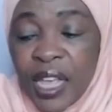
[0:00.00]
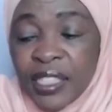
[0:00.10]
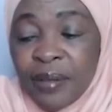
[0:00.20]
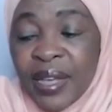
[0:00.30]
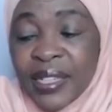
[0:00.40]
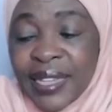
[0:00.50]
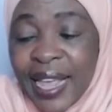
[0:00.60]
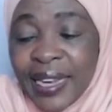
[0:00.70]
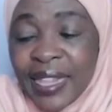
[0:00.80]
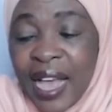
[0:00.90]
She
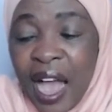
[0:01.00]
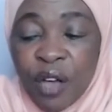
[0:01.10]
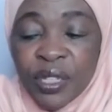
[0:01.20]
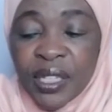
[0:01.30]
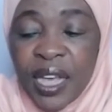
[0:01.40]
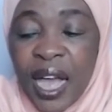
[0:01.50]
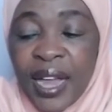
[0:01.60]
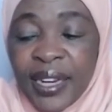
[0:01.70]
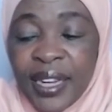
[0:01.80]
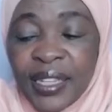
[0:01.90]
maintained the house
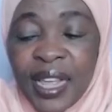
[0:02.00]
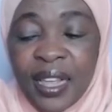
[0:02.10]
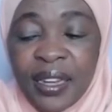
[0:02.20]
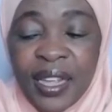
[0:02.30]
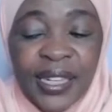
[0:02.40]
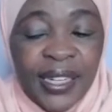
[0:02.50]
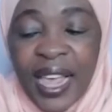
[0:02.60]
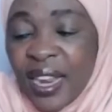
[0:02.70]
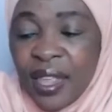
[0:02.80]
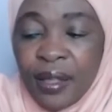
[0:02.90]
and did the
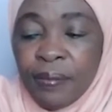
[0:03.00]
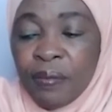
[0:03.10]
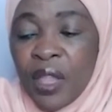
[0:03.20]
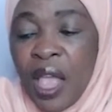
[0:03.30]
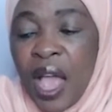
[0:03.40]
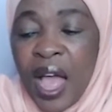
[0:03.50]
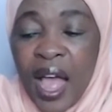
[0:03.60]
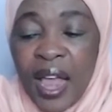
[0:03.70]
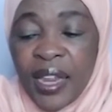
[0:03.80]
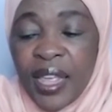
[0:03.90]
entertaining,
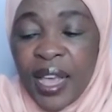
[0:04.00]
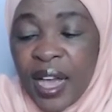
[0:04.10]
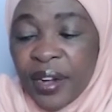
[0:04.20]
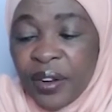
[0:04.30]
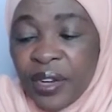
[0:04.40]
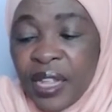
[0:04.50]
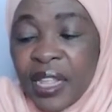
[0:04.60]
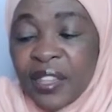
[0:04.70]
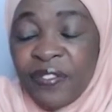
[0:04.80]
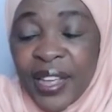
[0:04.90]
and he handled
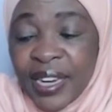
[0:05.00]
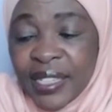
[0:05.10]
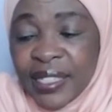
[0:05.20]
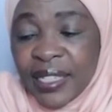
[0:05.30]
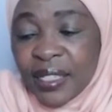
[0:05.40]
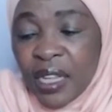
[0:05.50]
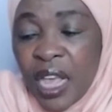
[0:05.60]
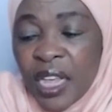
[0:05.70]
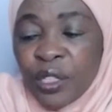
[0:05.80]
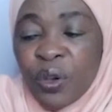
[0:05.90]
the finances.
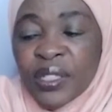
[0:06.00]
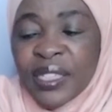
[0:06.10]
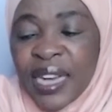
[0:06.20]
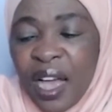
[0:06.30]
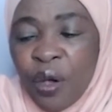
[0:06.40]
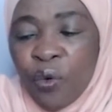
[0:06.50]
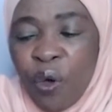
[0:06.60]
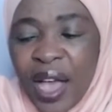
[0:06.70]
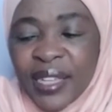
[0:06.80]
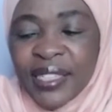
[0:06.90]
She was now
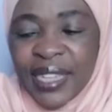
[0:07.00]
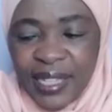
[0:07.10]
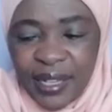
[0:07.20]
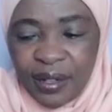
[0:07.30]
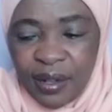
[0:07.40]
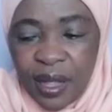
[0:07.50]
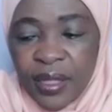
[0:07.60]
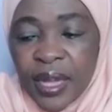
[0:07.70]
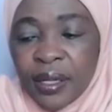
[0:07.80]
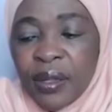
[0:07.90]
quite certain
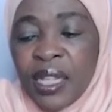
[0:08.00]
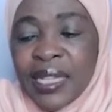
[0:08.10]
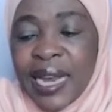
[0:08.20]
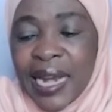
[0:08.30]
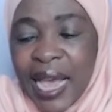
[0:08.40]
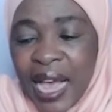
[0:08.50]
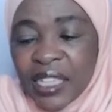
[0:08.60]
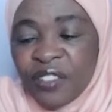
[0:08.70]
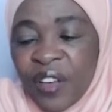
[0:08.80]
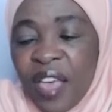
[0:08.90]
that in the
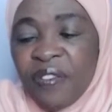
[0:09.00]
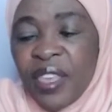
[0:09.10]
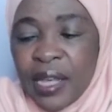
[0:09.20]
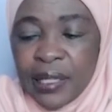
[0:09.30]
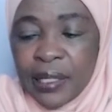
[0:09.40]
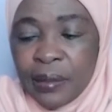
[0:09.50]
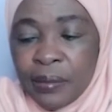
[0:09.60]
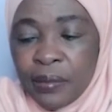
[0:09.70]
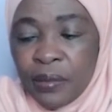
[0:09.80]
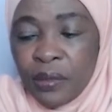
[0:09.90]
last 5 years
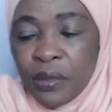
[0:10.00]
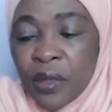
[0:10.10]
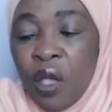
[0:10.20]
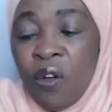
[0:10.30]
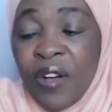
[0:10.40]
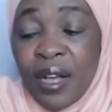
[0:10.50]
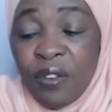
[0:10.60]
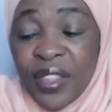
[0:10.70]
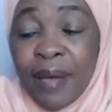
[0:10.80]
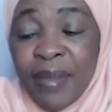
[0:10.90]

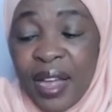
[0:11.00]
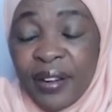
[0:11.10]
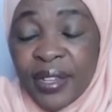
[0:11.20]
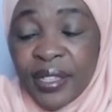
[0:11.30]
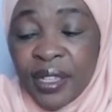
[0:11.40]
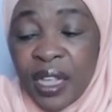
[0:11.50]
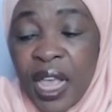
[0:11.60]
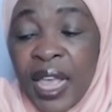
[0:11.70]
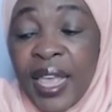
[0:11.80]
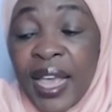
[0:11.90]
of their marriage,
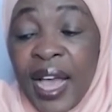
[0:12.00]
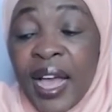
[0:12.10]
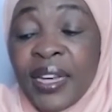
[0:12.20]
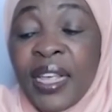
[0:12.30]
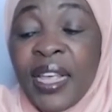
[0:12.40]
he had